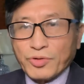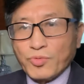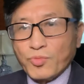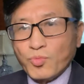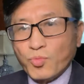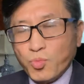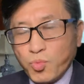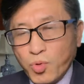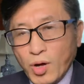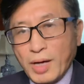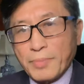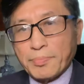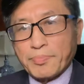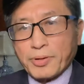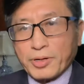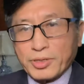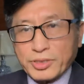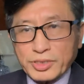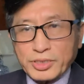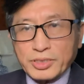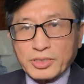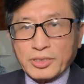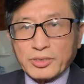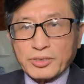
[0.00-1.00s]
one
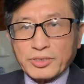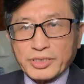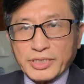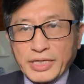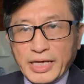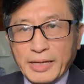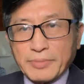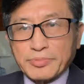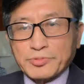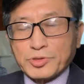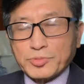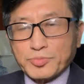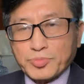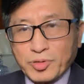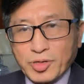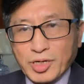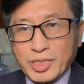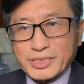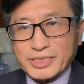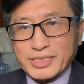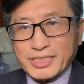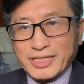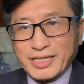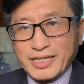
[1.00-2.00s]
particular capital
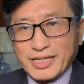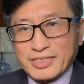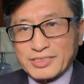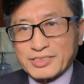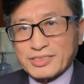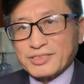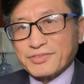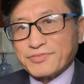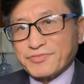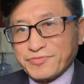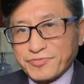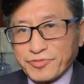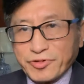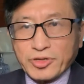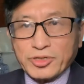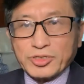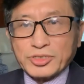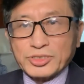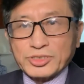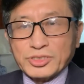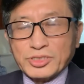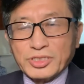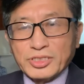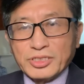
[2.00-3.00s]
project as the
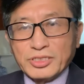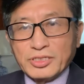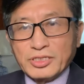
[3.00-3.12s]
first